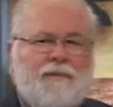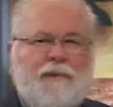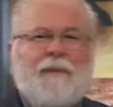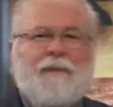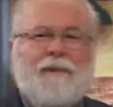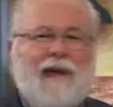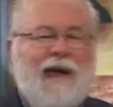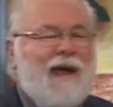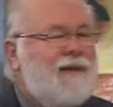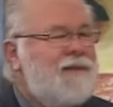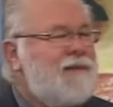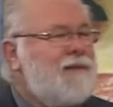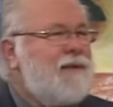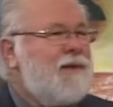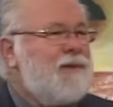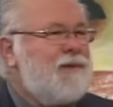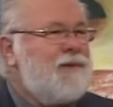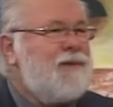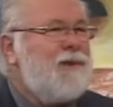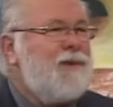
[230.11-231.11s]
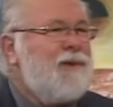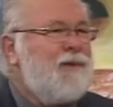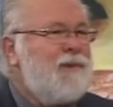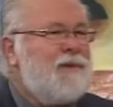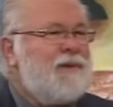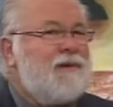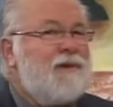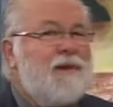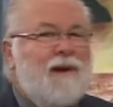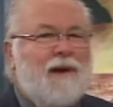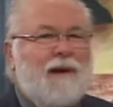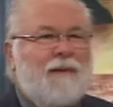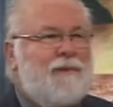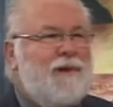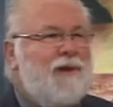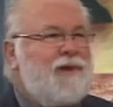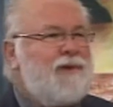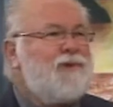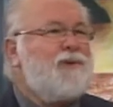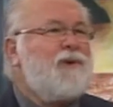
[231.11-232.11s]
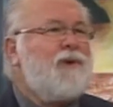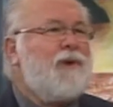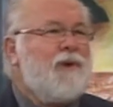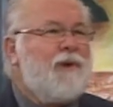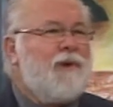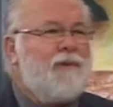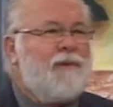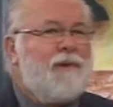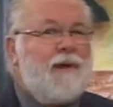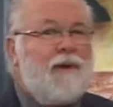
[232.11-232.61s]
people ask us, you know, what denomination are you?